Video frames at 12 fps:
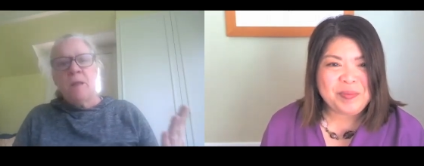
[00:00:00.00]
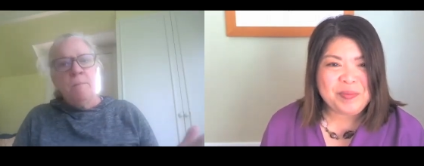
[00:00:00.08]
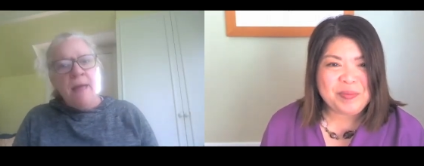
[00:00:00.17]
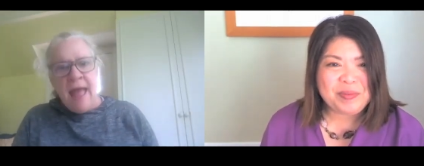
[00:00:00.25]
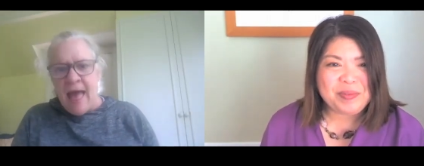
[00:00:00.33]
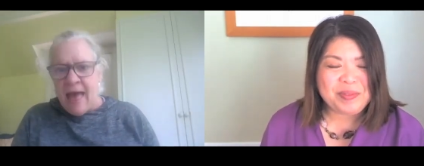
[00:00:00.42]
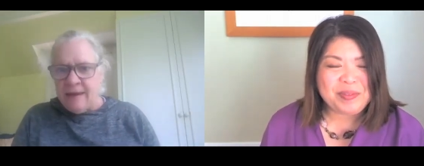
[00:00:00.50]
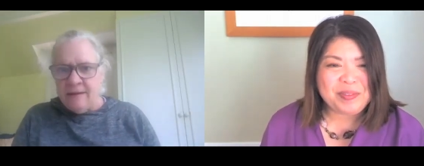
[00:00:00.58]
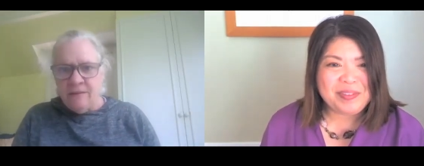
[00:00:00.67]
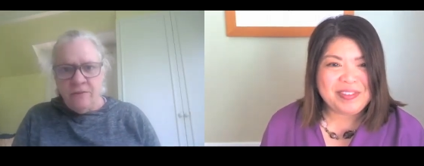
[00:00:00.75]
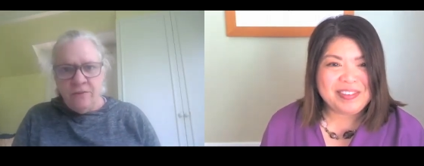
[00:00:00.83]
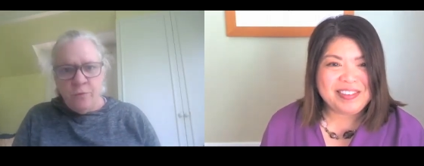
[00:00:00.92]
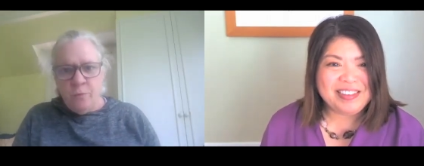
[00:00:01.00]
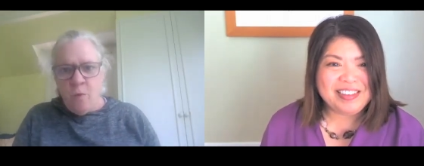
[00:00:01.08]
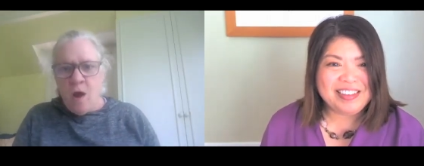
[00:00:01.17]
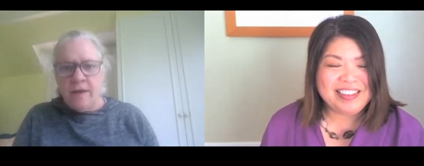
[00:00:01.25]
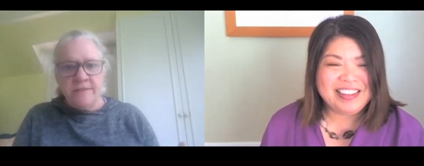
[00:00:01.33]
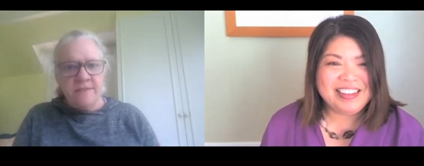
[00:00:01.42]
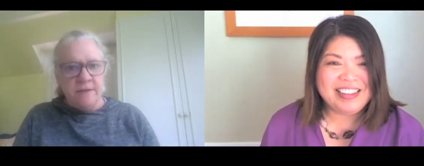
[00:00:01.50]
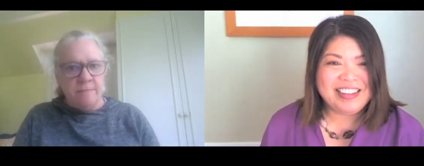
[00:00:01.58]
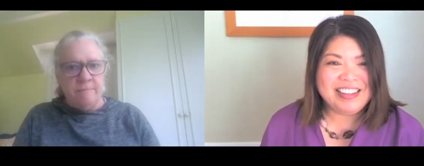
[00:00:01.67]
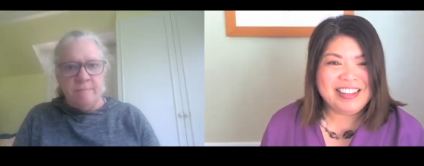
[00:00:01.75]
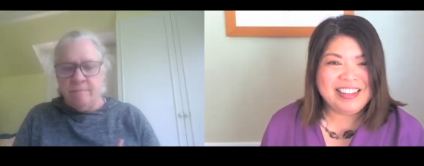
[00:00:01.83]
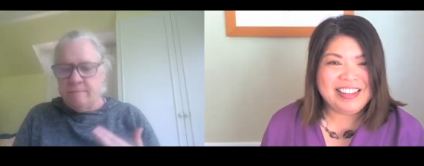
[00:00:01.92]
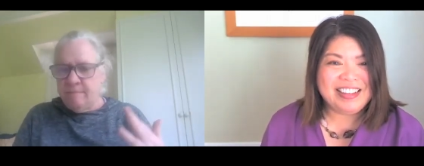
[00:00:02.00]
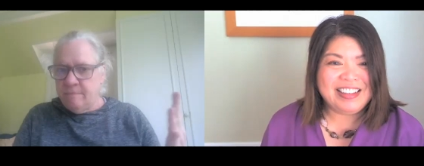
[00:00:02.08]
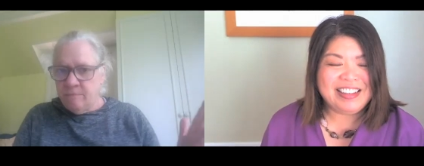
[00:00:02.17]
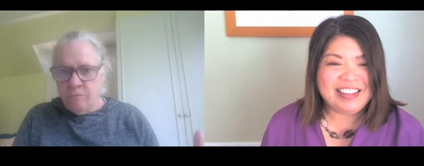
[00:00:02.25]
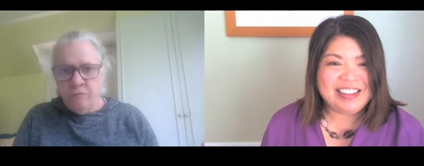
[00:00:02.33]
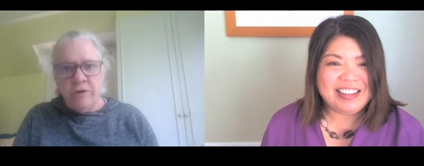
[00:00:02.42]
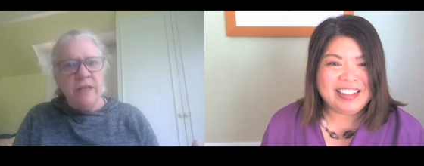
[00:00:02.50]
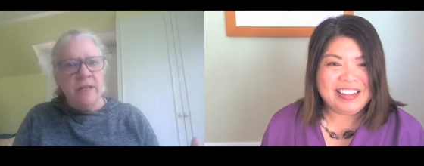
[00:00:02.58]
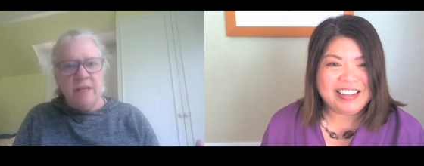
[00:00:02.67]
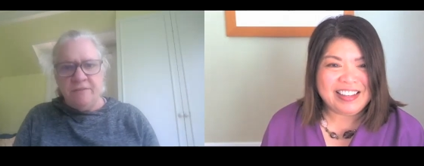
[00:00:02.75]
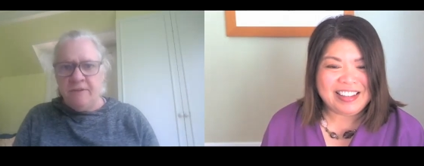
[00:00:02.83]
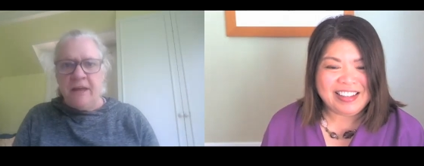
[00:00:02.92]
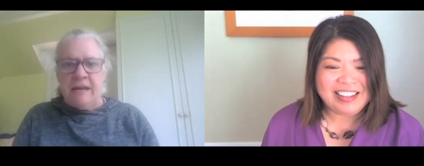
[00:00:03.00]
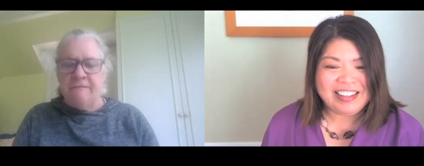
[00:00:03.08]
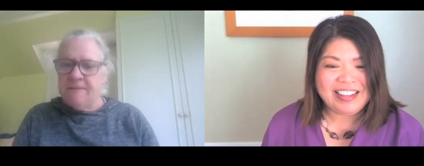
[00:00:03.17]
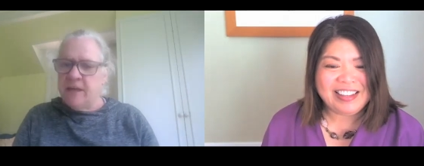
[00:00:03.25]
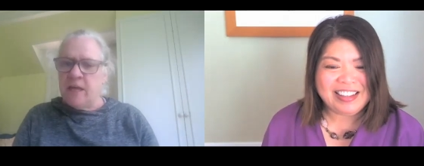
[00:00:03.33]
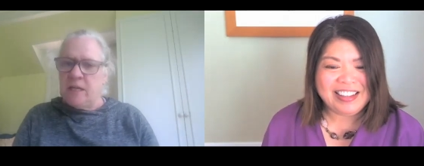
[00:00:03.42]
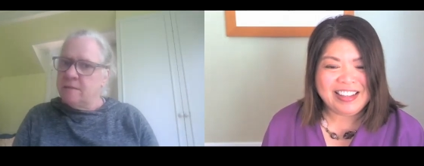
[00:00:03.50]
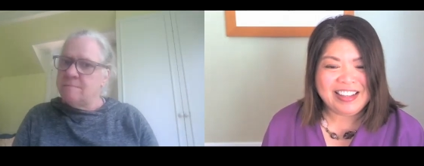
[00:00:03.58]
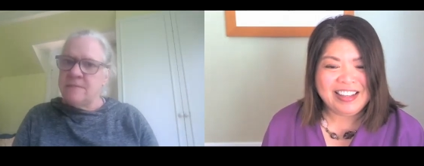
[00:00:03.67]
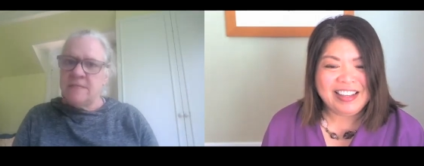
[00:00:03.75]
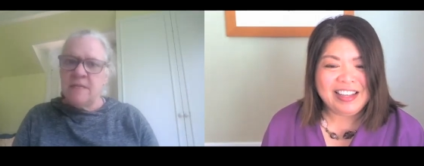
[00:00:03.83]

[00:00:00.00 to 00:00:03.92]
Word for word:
Speaker 1: man, you want some really funny films.